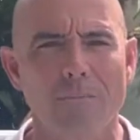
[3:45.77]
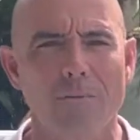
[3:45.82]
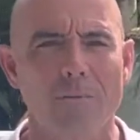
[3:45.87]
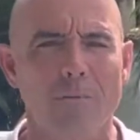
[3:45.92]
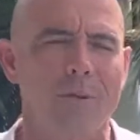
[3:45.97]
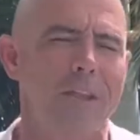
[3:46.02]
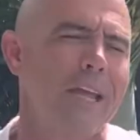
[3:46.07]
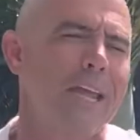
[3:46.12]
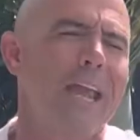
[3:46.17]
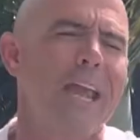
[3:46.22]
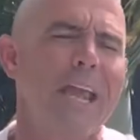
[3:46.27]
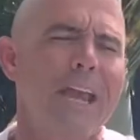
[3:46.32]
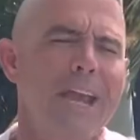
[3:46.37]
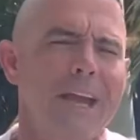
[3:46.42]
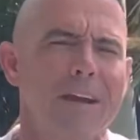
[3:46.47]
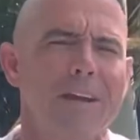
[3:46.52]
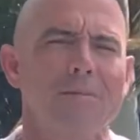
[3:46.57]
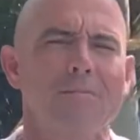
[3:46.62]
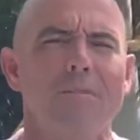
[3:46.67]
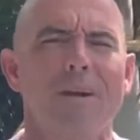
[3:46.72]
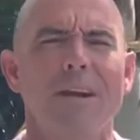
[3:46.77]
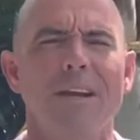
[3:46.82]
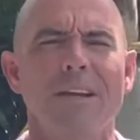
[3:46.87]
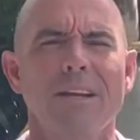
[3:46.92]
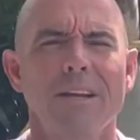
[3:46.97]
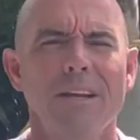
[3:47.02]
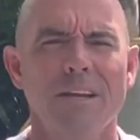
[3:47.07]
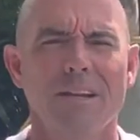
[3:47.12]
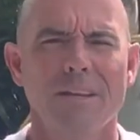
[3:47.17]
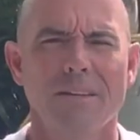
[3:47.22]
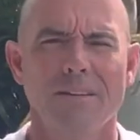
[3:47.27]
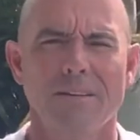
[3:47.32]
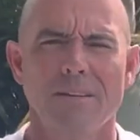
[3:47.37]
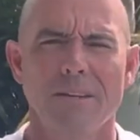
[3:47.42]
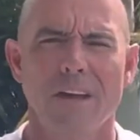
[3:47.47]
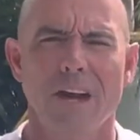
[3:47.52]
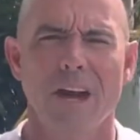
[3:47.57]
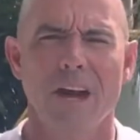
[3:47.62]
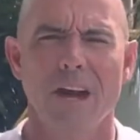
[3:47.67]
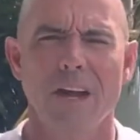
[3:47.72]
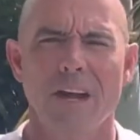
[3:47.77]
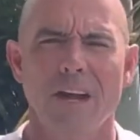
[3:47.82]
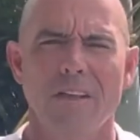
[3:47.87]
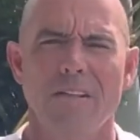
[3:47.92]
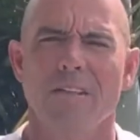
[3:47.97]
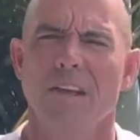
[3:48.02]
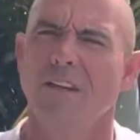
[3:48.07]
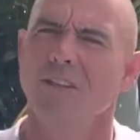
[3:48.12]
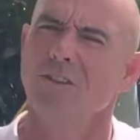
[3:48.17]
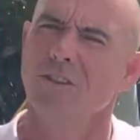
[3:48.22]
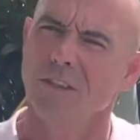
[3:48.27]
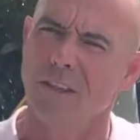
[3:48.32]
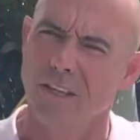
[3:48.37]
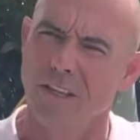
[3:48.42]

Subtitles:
Well, they can, but essentially